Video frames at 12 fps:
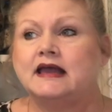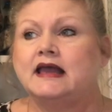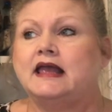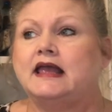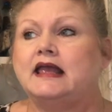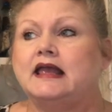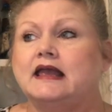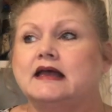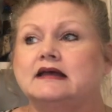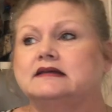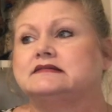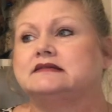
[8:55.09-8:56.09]
He
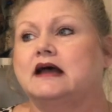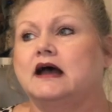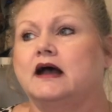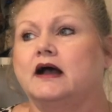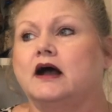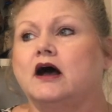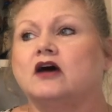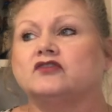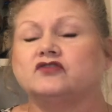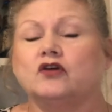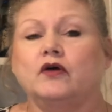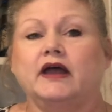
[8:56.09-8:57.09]
is
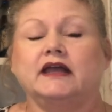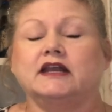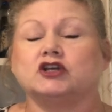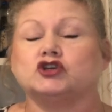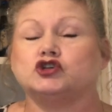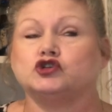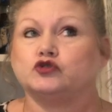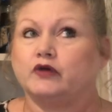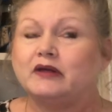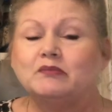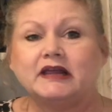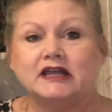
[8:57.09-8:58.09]
also an
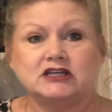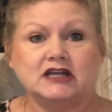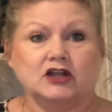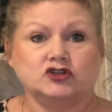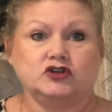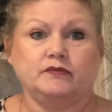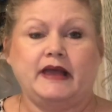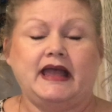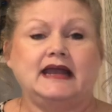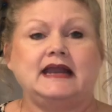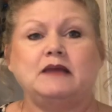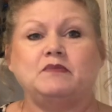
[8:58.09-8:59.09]
extremely intelligent
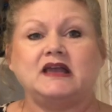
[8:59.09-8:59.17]
man.